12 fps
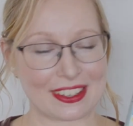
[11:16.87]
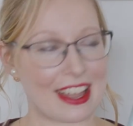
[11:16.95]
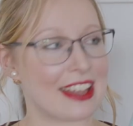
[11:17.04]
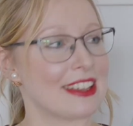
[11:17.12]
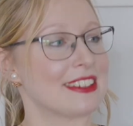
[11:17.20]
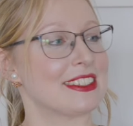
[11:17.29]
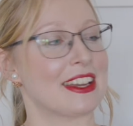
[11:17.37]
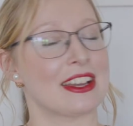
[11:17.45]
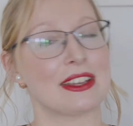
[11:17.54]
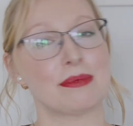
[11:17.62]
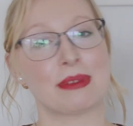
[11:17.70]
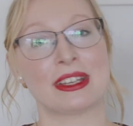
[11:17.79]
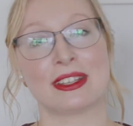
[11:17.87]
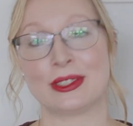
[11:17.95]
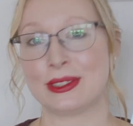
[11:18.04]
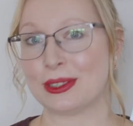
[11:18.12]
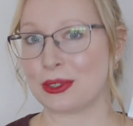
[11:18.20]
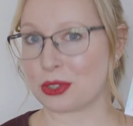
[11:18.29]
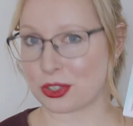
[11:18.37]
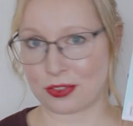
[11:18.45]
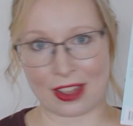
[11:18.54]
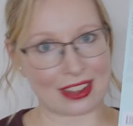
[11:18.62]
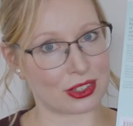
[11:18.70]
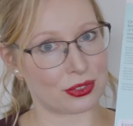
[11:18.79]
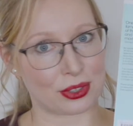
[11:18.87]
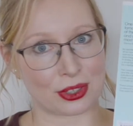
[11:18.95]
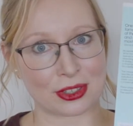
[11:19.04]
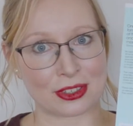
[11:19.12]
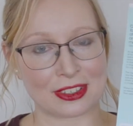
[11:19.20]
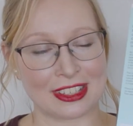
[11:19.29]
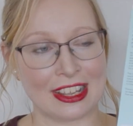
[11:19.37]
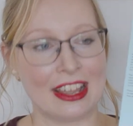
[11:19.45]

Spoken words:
and I'm a huge fan of her.